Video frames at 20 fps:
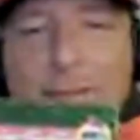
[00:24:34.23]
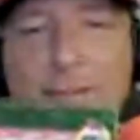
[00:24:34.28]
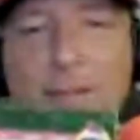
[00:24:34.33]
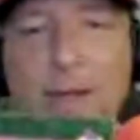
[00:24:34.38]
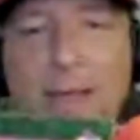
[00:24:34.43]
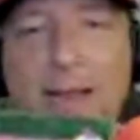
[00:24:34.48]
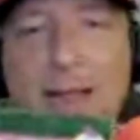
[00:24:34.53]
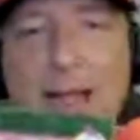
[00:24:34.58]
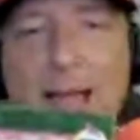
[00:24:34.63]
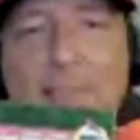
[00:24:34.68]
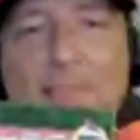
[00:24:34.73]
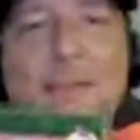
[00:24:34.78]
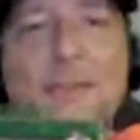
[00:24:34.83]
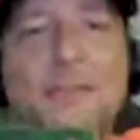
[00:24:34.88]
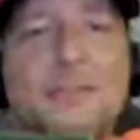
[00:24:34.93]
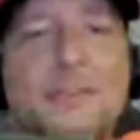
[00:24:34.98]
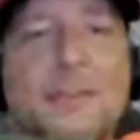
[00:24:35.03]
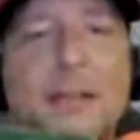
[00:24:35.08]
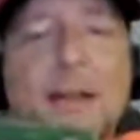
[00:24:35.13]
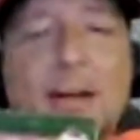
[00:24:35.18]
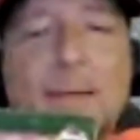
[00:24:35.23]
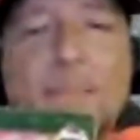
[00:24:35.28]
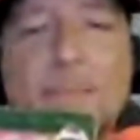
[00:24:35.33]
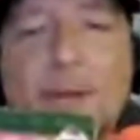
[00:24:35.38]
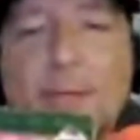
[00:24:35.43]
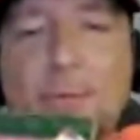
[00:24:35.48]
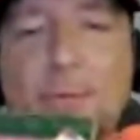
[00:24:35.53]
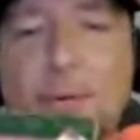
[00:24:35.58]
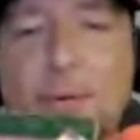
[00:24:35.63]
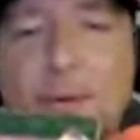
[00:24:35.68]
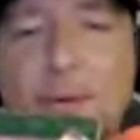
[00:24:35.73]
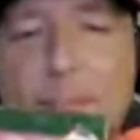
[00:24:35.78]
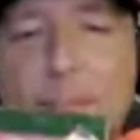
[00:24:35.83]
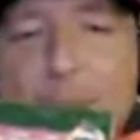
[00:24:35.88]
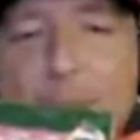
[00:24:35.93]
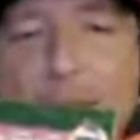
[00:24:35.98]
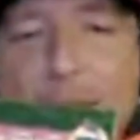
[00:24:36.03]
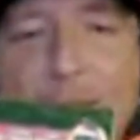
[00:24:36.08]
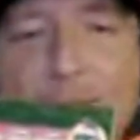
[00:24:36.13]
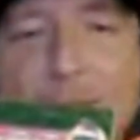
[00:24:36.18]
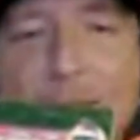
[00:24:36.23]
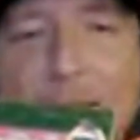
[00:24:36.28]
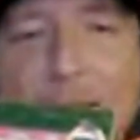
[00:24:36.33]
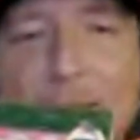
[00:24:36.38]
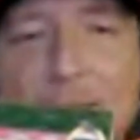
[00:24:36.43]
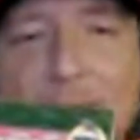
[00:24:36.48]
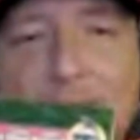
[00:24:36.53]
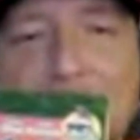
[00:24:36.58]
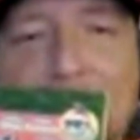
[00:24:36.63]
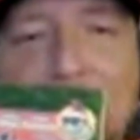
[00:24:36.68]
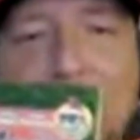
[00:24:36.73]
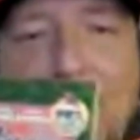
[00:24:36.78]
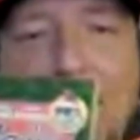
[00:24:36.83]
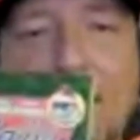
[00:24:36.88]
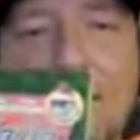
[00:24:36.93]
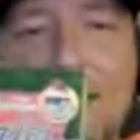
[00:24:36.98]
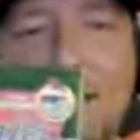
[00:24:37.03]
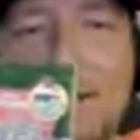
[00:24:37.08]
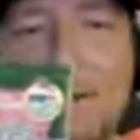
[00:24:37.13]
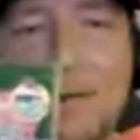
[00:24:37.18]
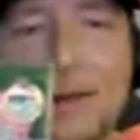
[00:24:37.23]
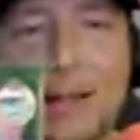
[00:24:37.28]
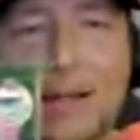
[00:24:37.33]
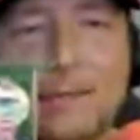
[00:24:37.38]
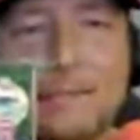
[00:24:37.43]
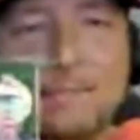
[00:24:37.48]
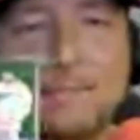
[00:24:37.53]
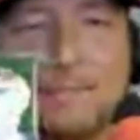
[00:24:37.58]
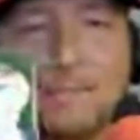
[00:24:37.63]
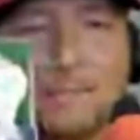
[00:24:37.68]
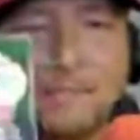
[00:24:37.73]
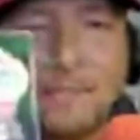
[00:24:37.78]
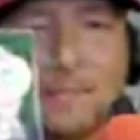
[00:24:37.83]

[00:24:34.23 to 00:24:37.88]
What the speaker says: So I got this here. I'm going to throw it up here if you guys can see it. There we go.